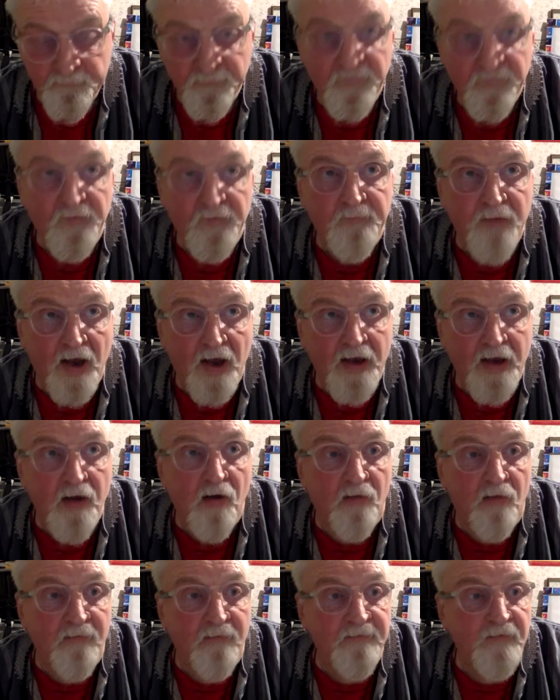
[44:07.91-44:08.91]
to pay
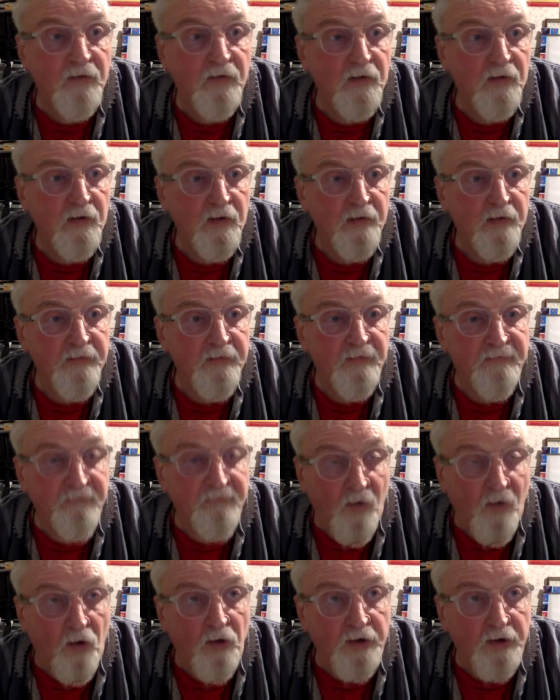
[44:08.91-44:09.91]
off the
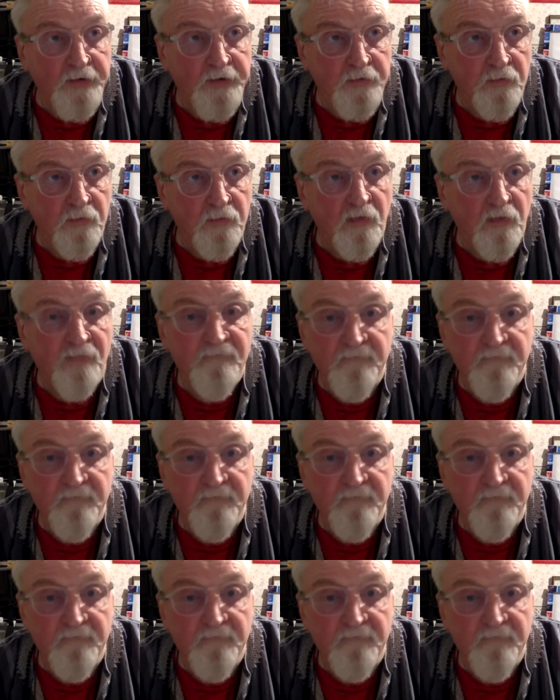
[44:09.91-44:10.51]
final,